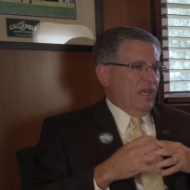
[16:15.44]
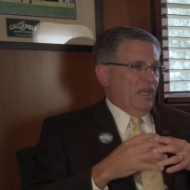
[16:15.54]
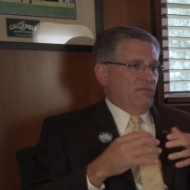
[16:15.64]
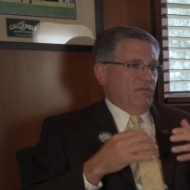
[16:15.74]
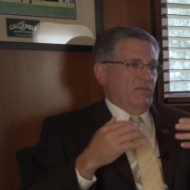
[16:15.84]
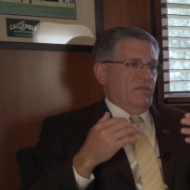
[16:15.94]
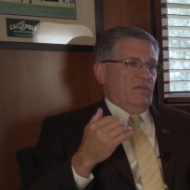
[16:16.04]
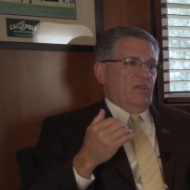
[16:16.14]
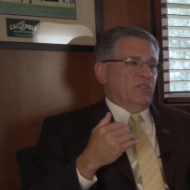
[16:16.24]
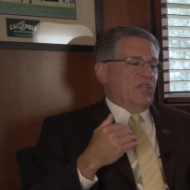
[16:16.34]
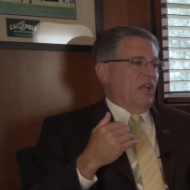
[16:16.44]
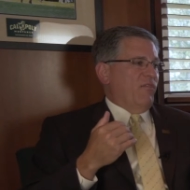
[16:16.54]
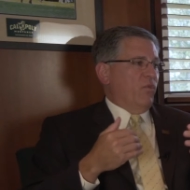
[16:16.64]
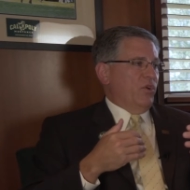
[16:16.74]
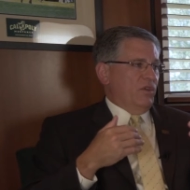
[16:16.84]
and those
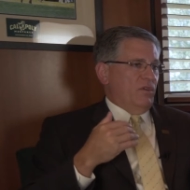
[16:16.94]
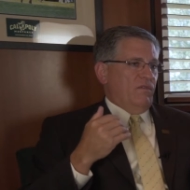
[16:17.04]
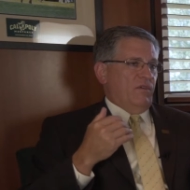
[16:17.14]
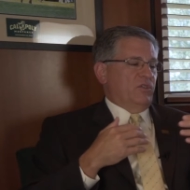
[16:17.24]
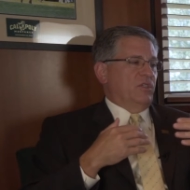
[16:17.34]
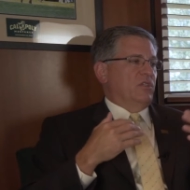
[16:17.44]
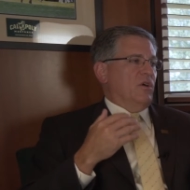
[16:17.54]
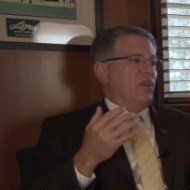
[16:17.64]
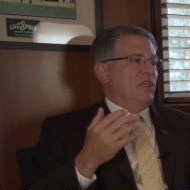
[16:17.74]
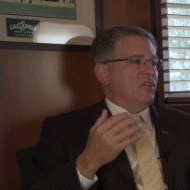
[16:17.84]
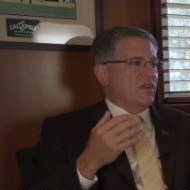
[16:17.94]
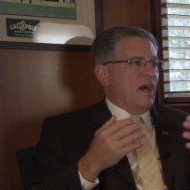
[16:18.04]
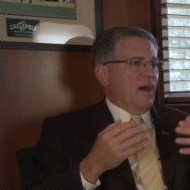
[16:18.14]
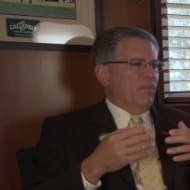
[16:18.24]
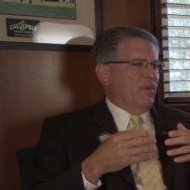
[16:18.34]
California universities are in the
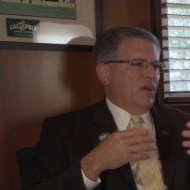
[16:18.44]
top.